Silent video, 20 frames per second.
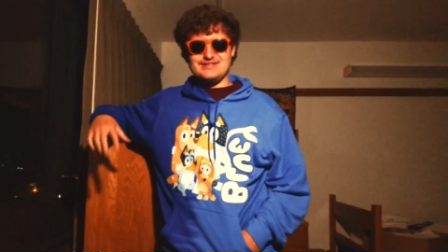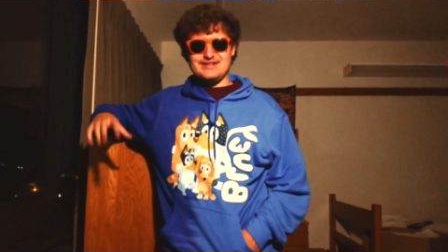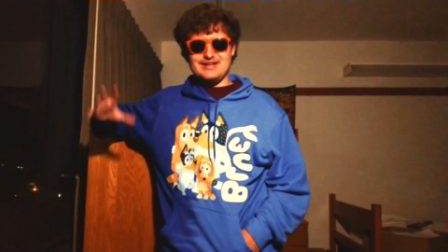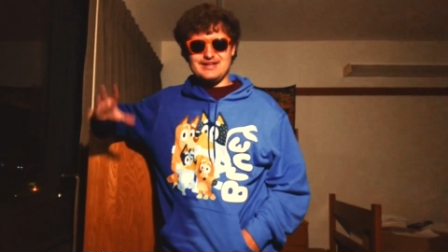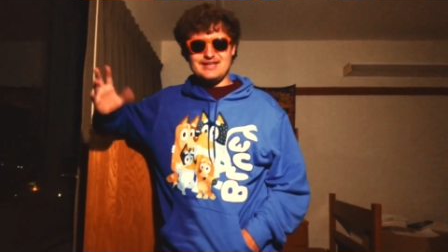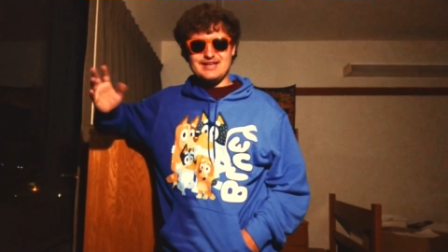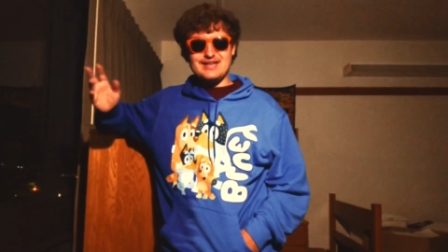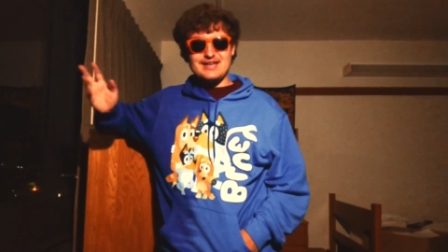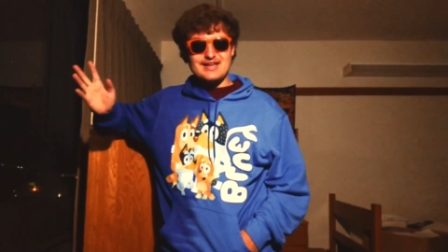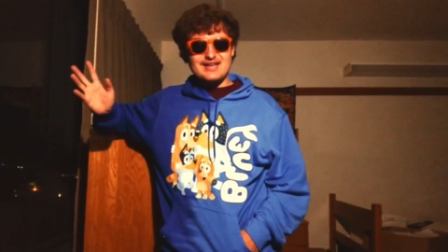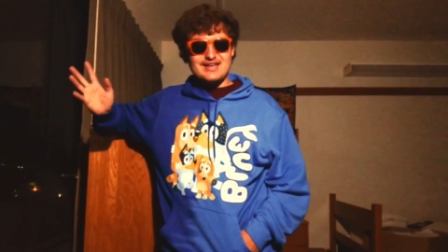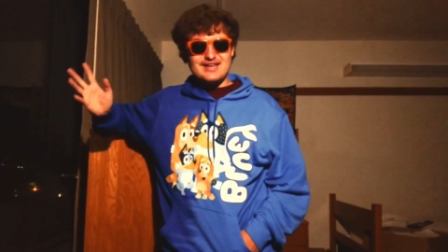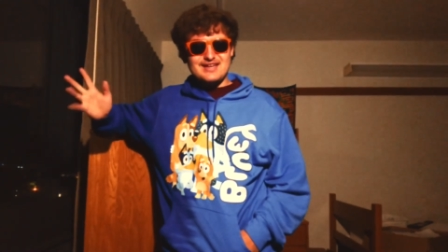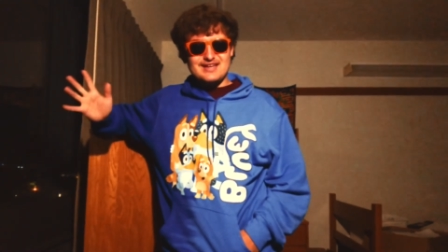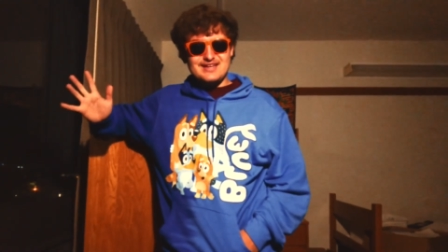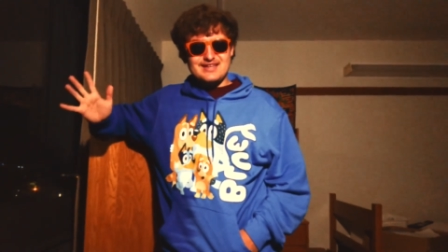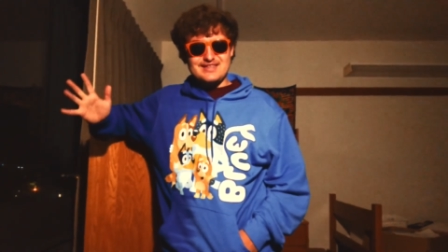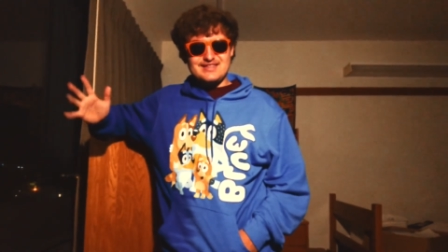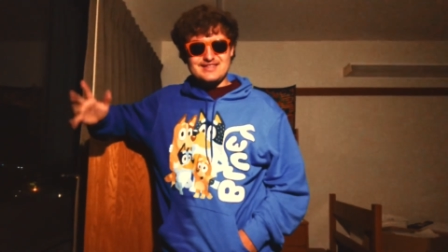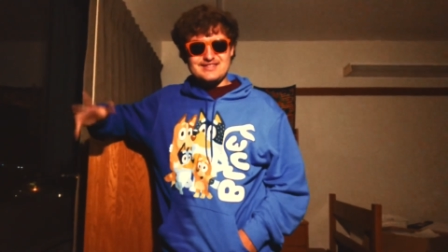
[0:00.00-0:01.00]
Like,
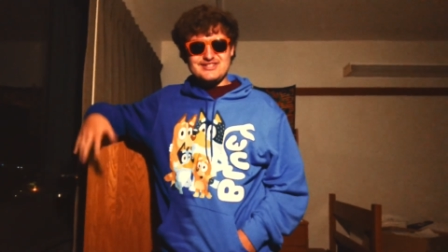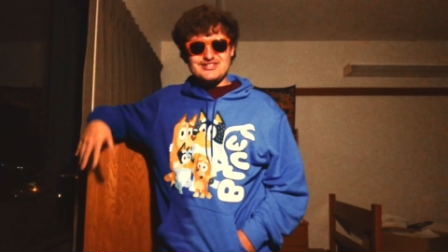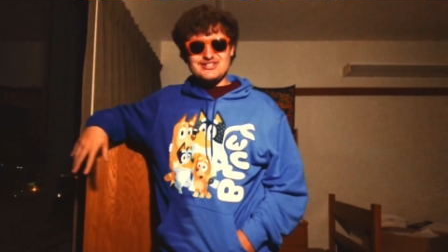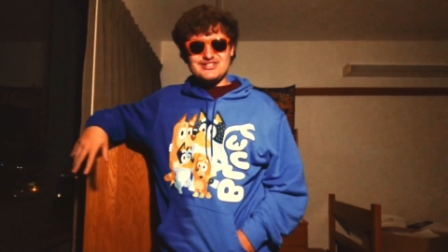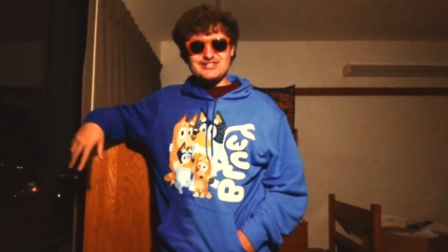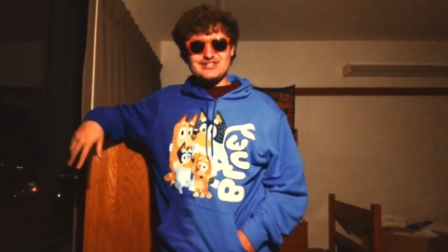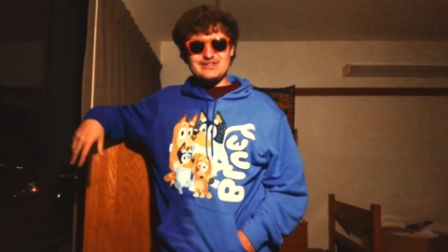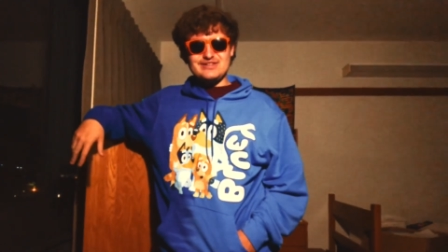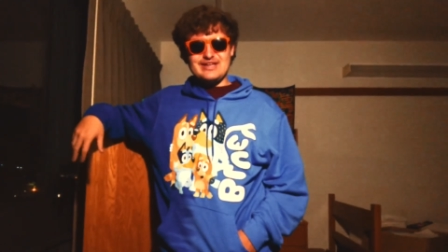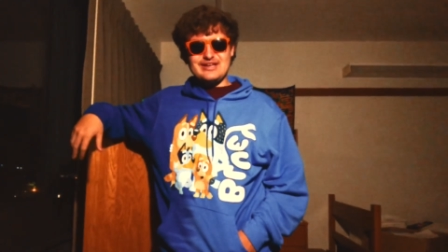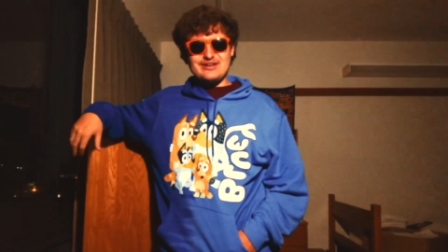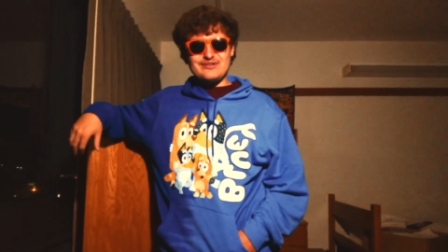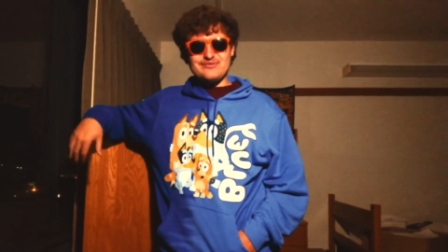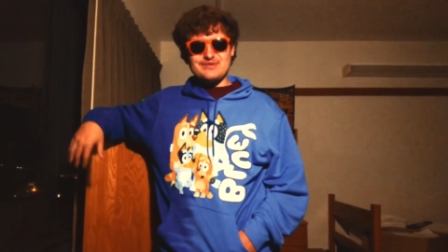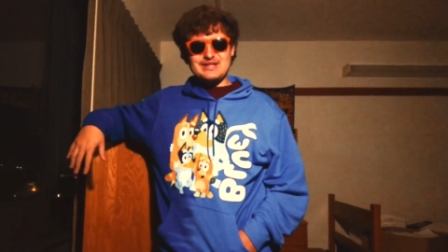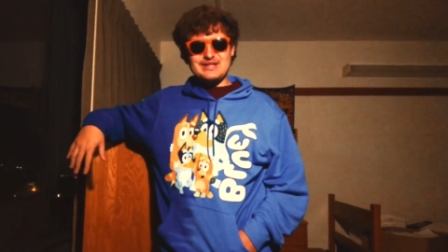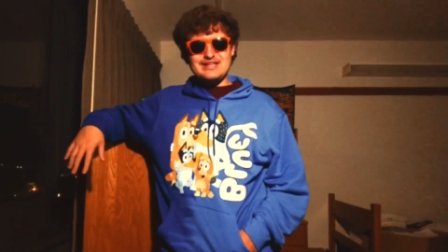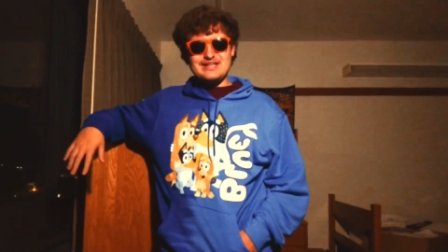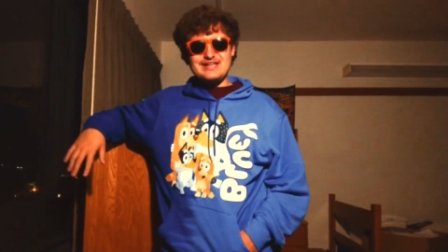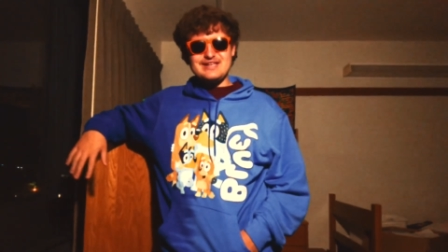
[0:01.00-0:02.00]
this is just, a
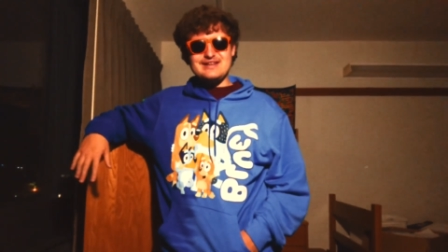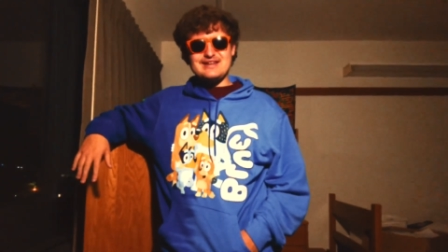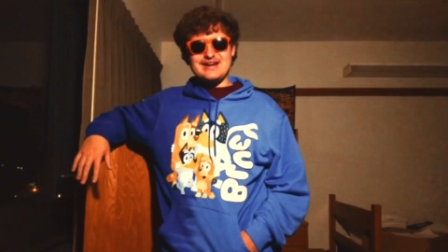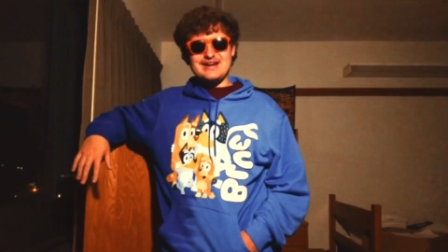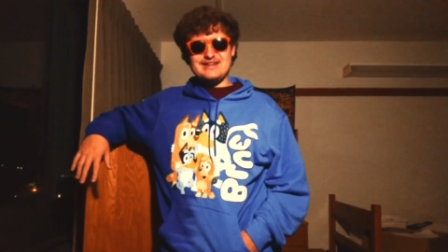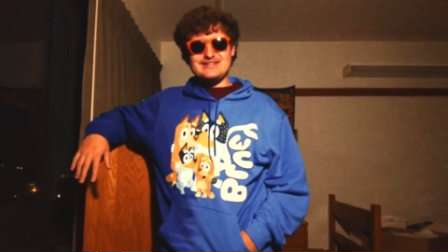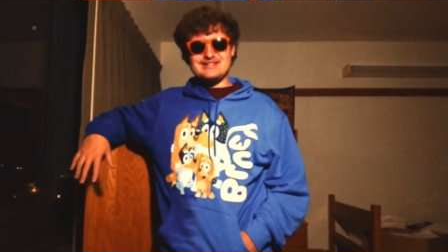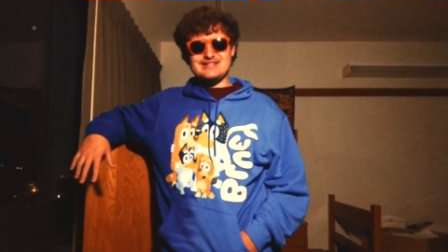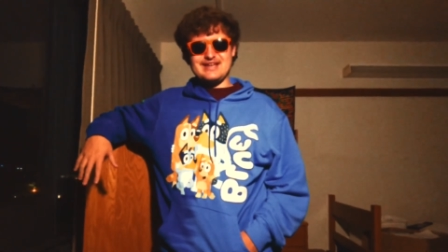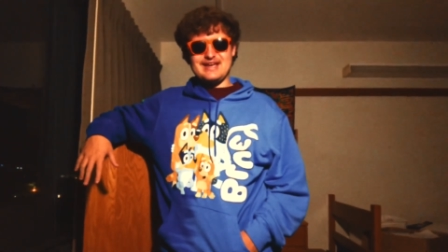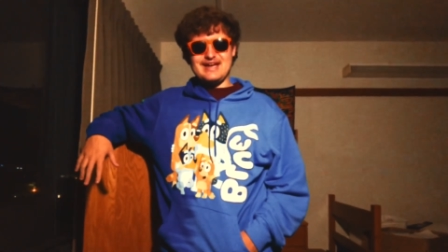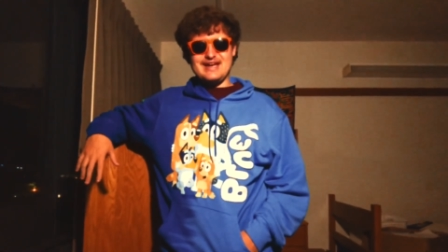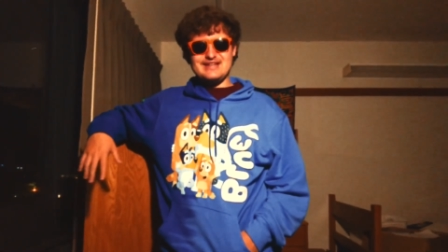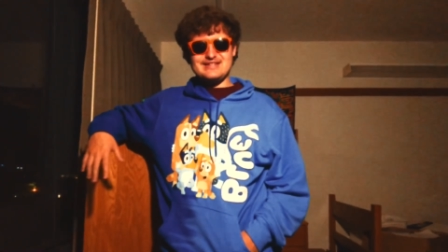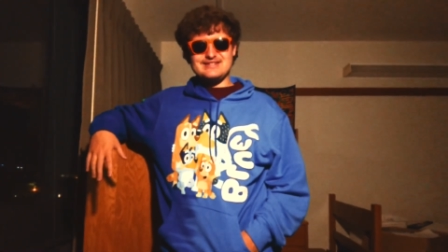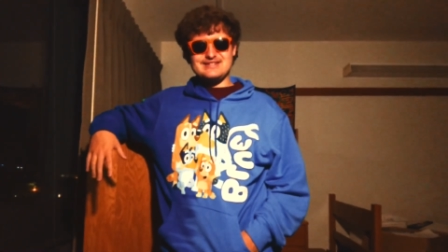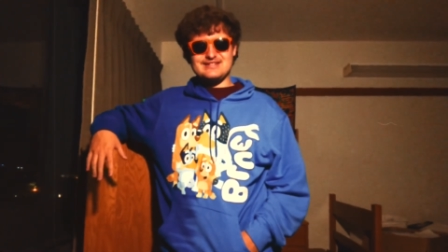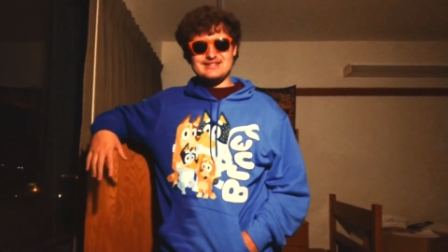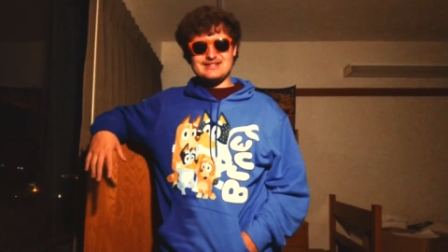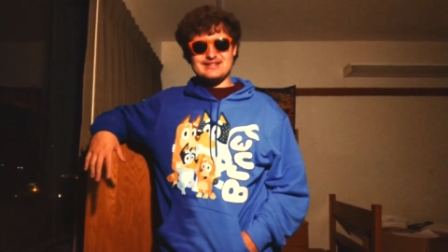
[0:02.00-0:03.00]
really nice
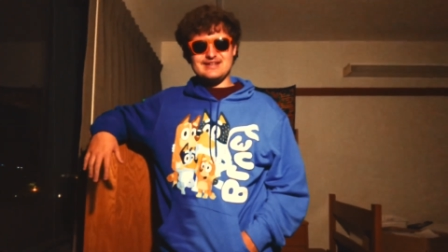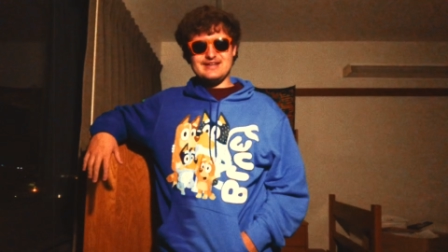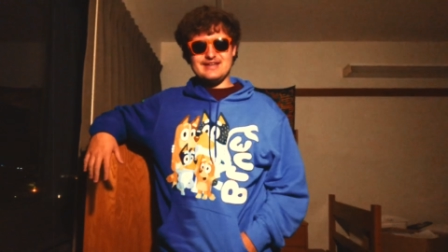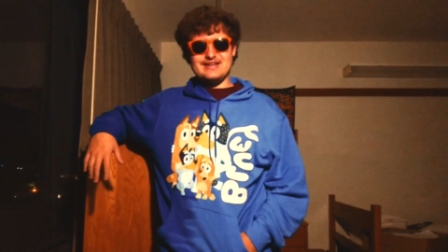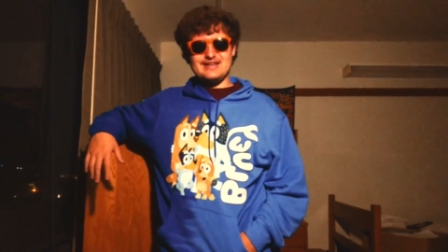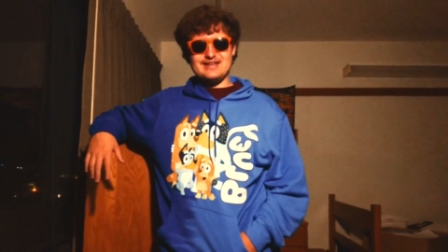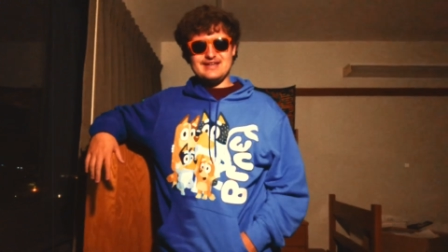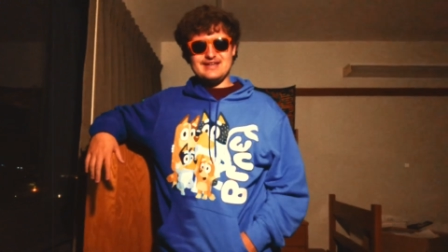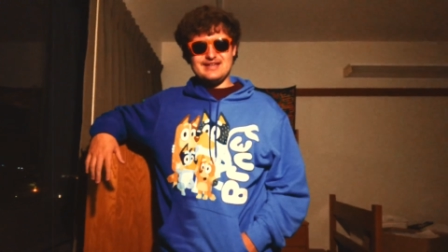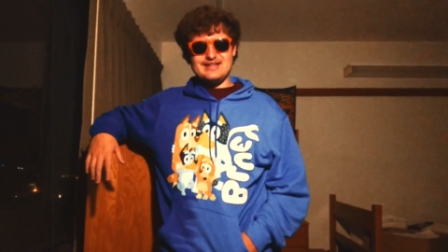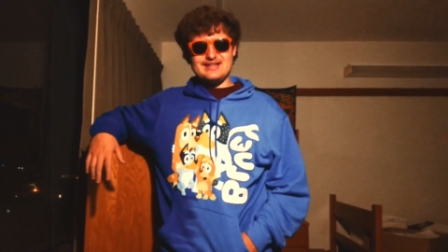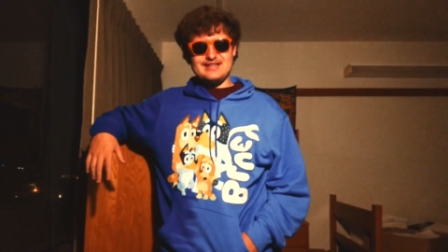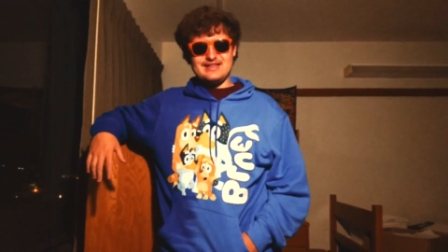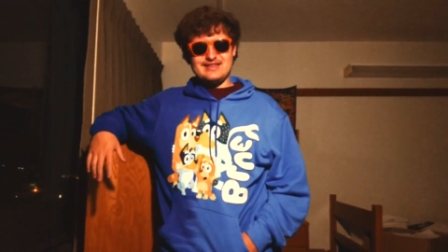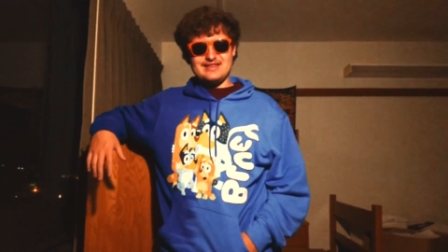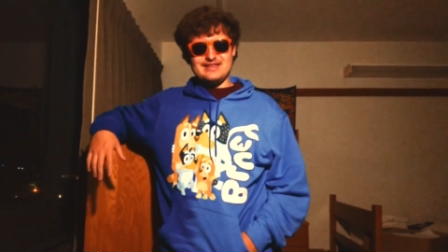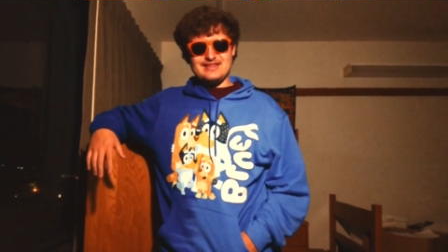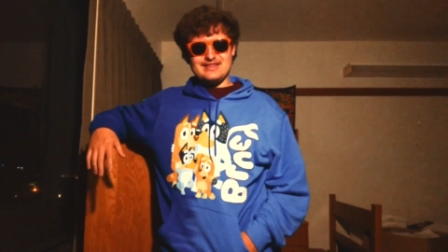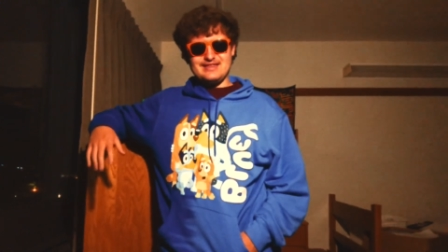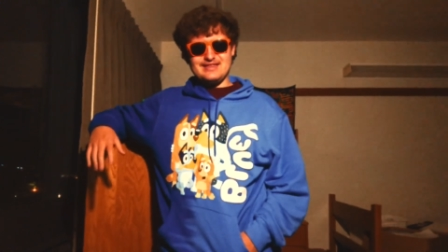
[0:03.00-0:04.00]
cast.
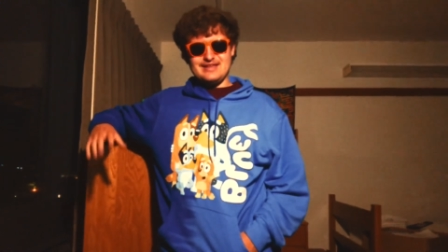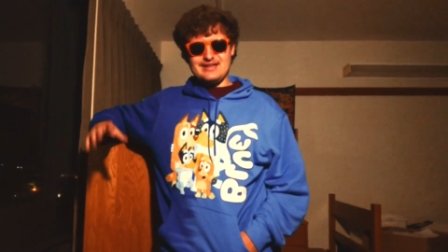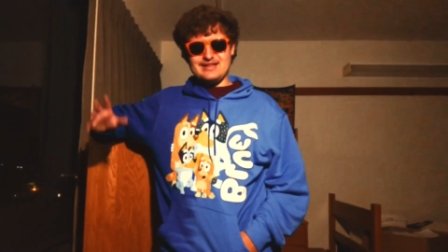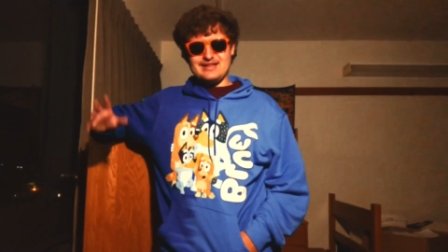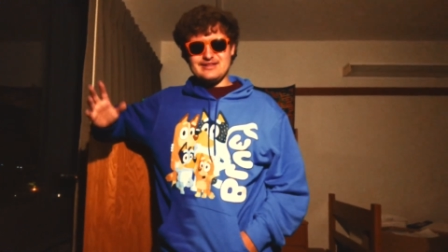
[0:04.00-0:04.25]
Like,